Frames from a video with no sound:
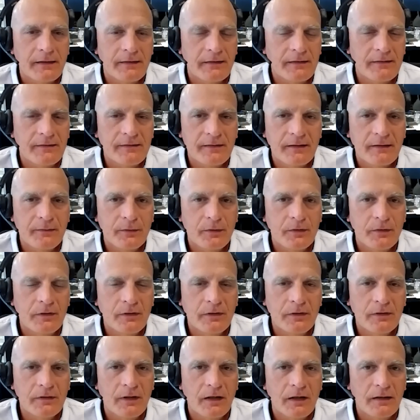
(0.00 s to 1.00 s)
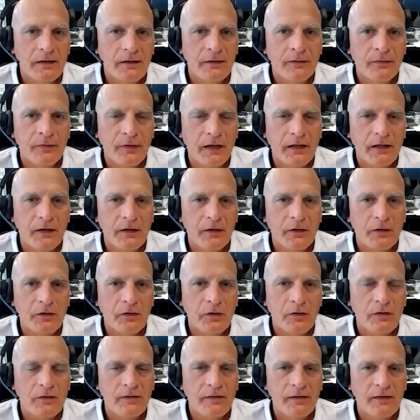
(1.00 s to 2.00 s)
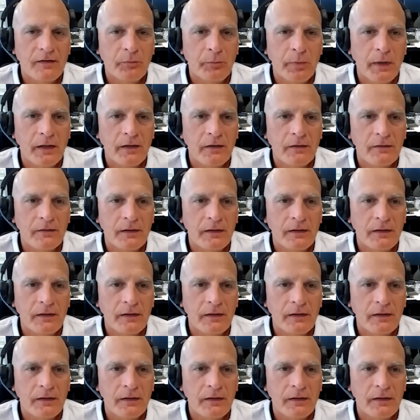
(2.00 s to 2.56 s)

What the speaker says: Like say, well, good luck. Find another currency that's better.